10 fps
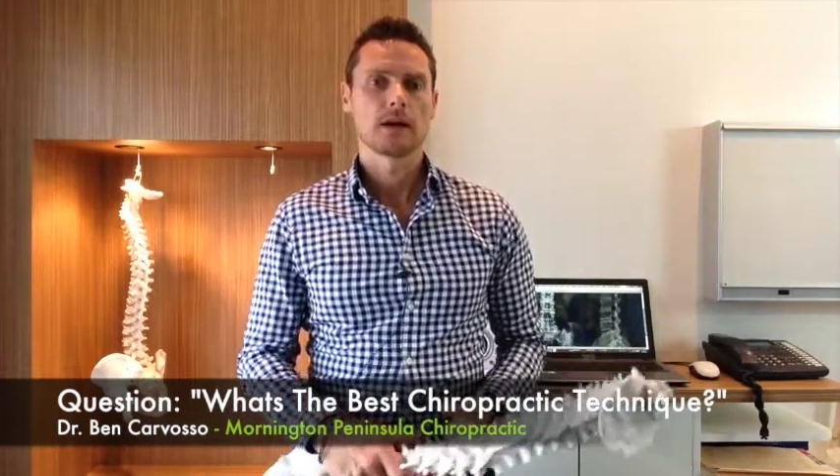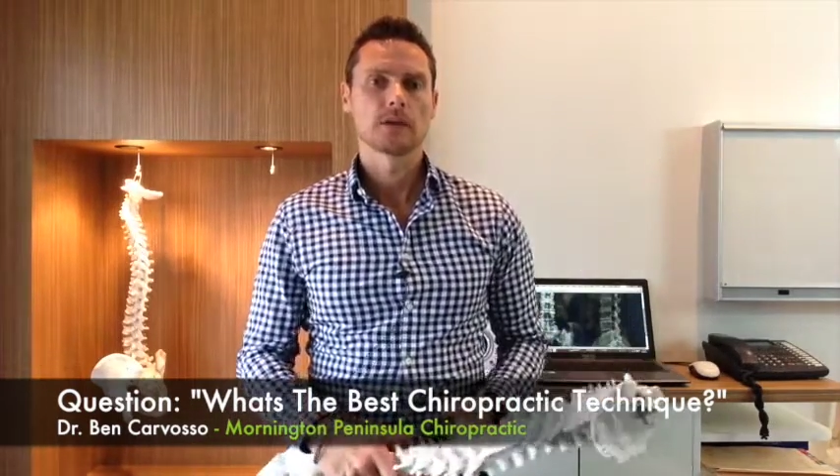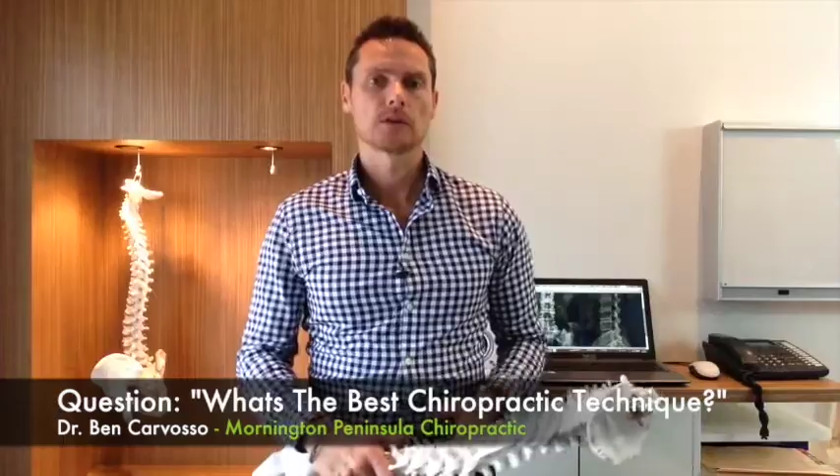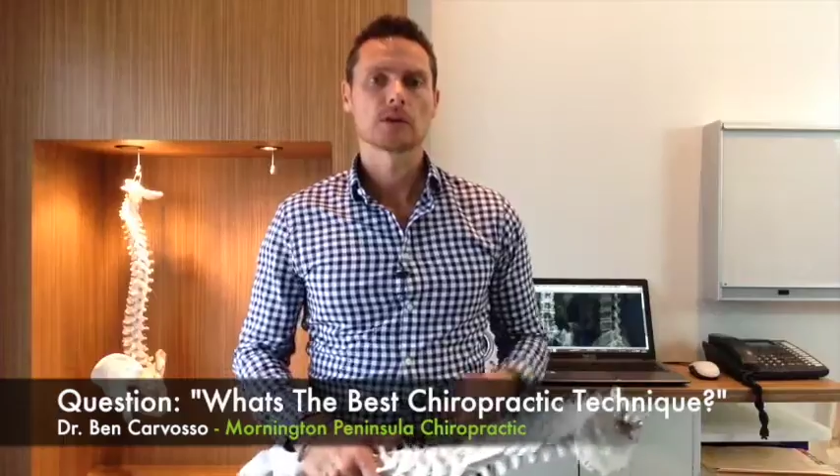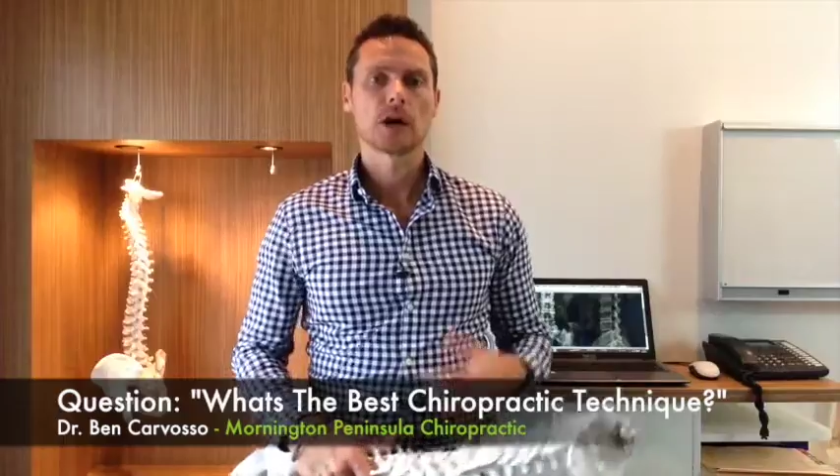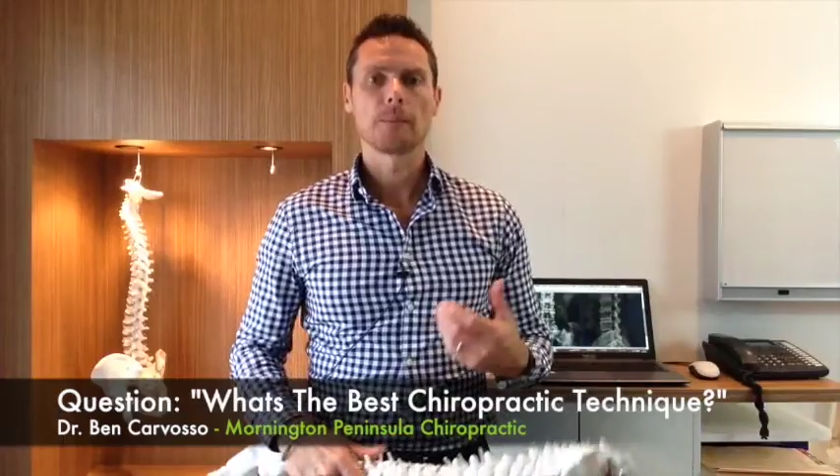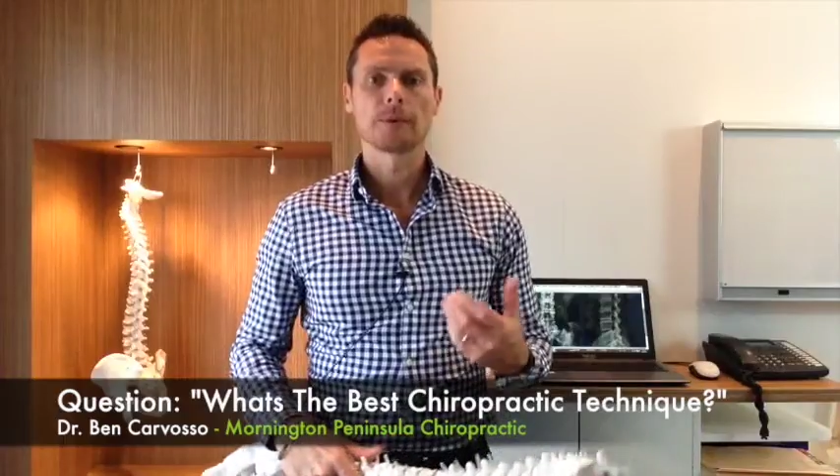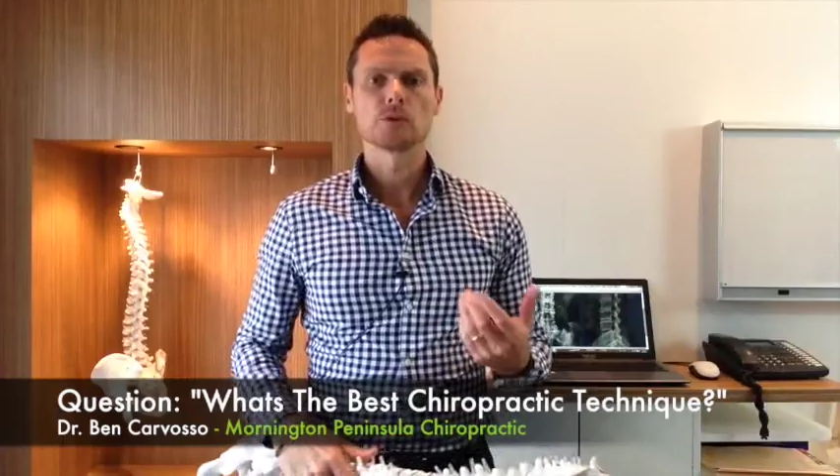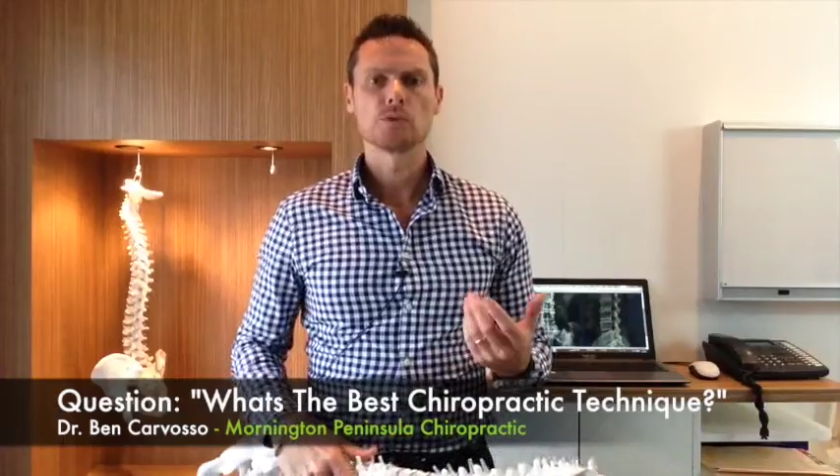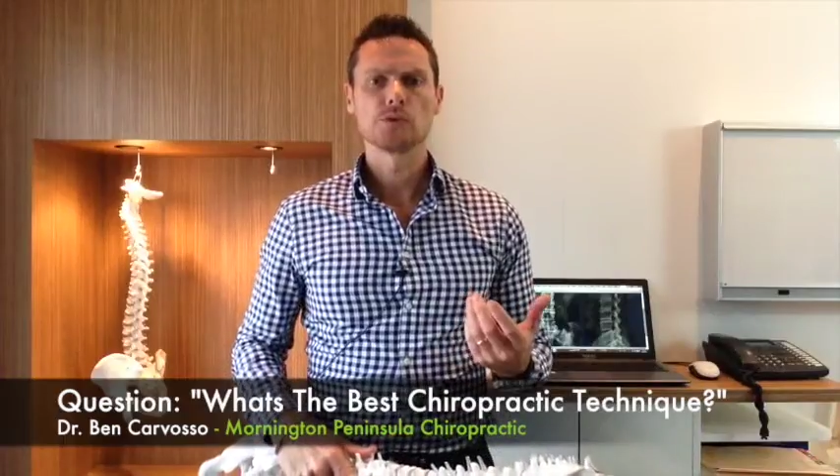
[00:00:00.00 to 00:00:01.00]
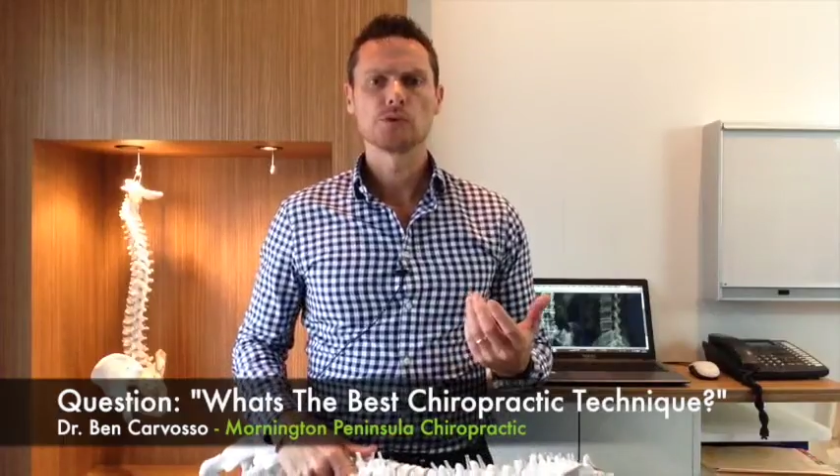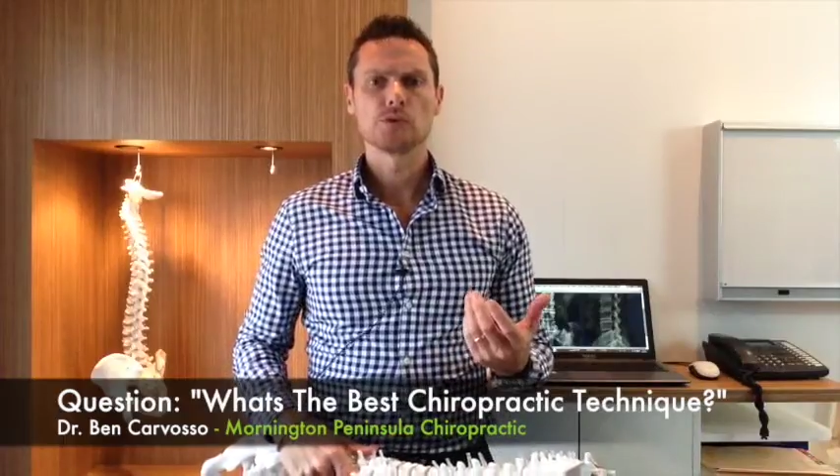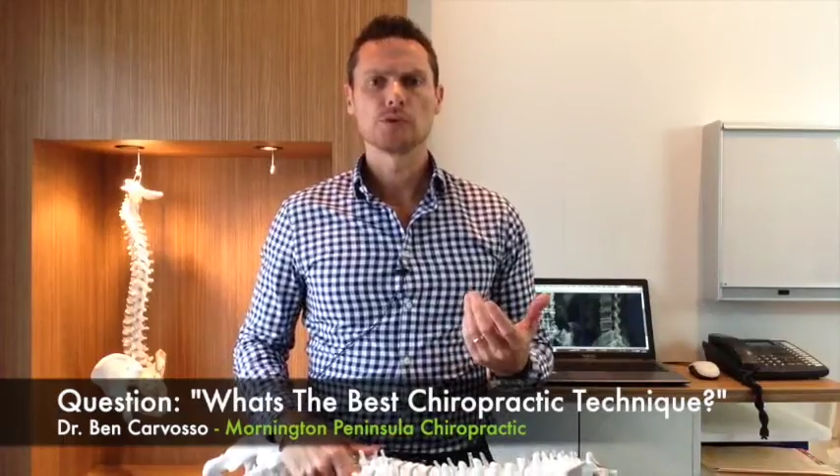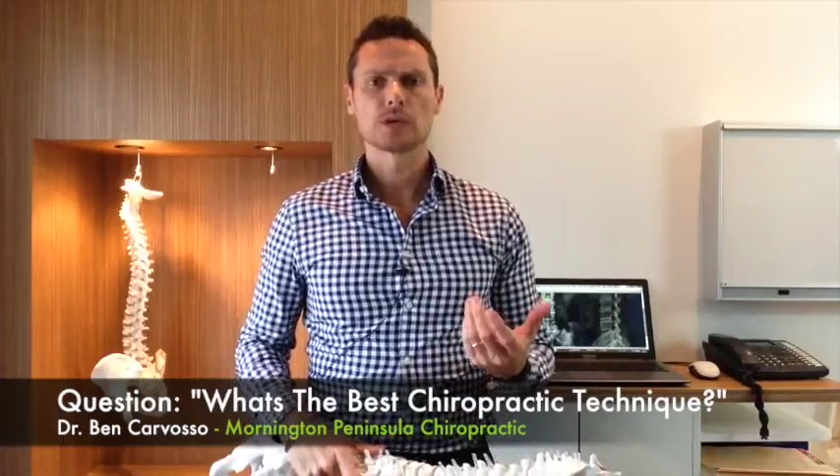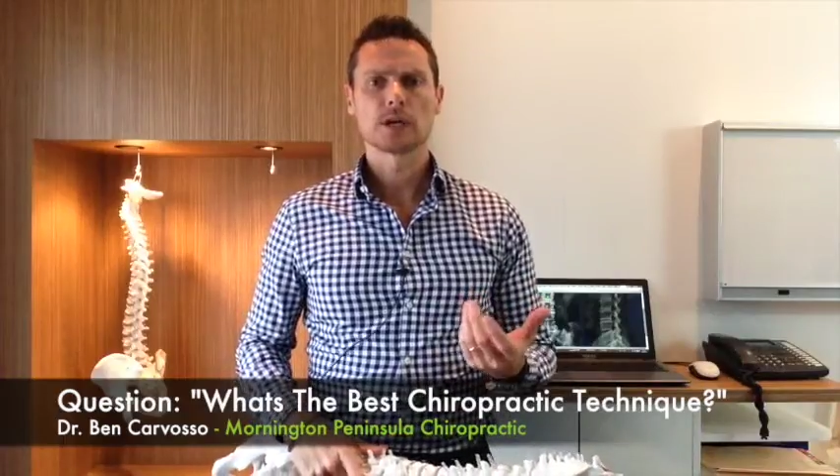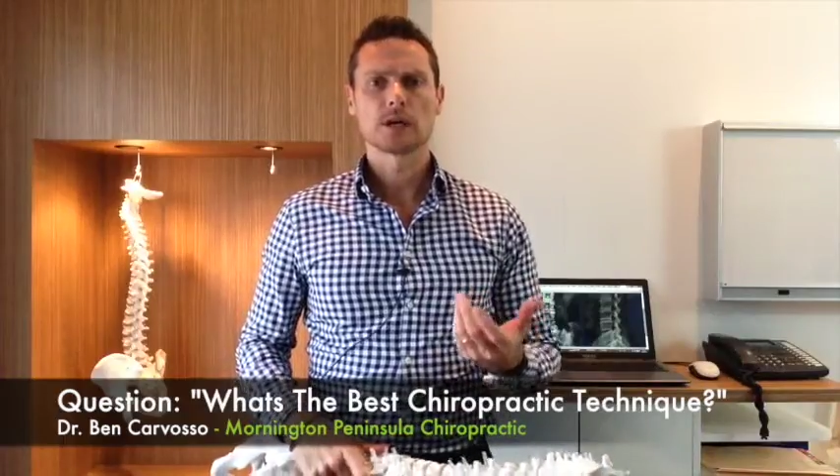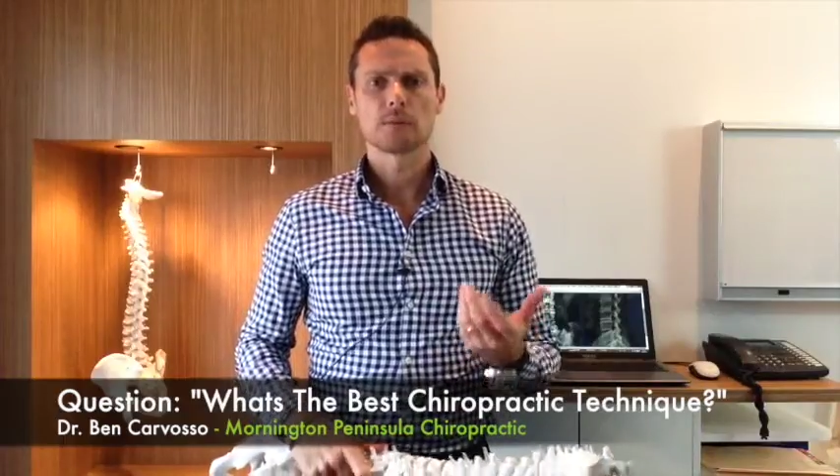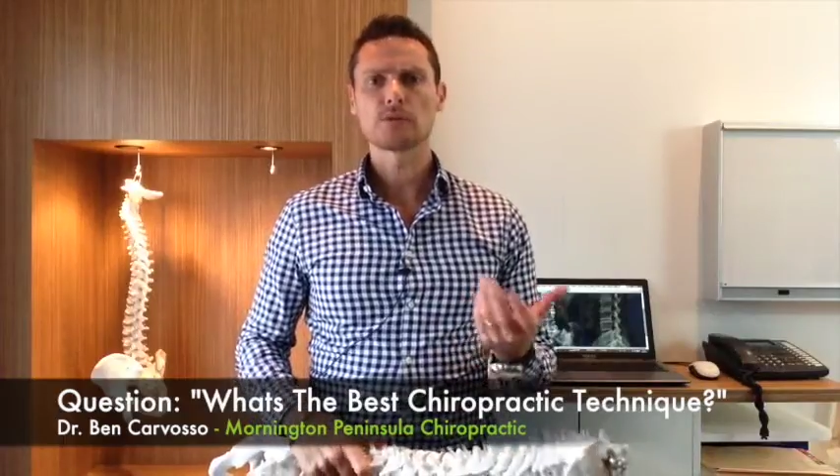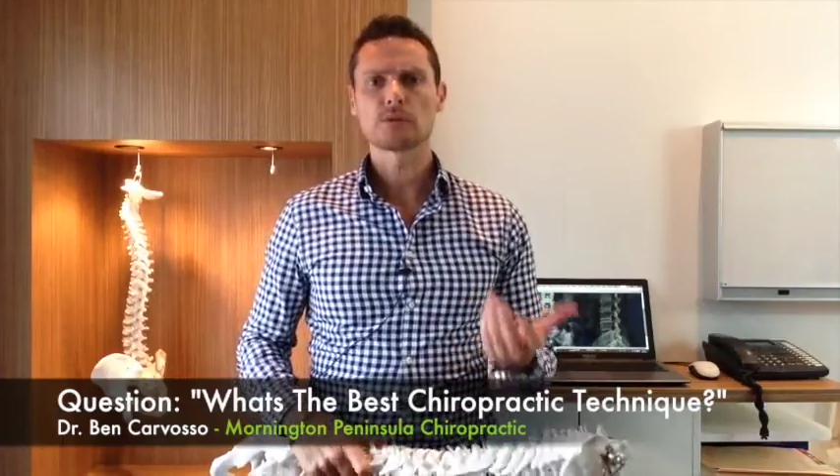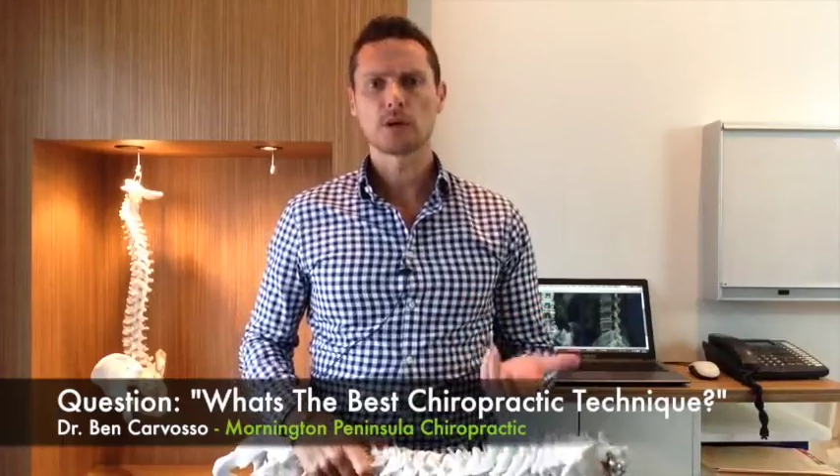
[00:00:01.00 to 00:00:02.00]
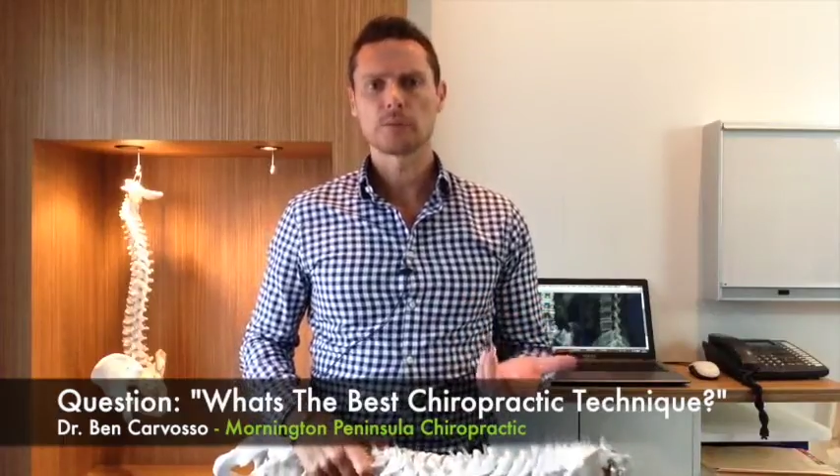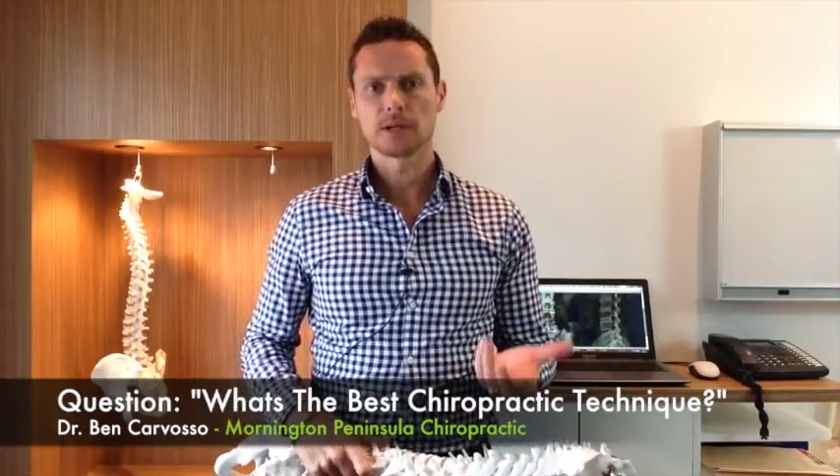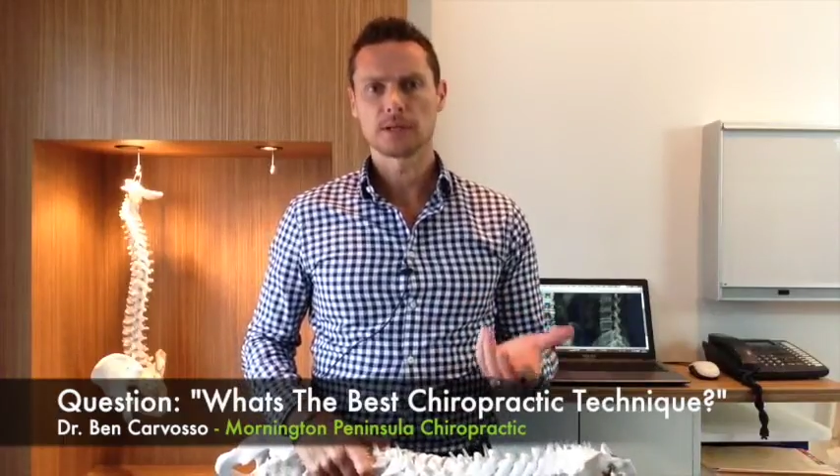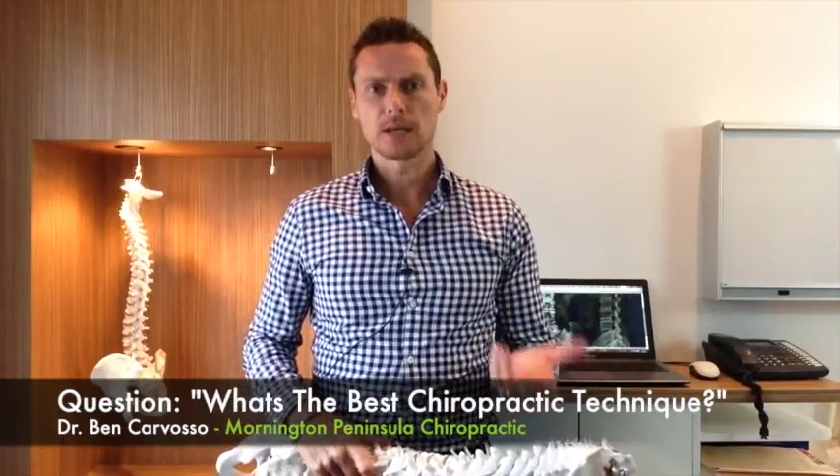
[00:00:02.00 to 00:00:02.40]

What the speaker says: the chiropractor will use an appropriate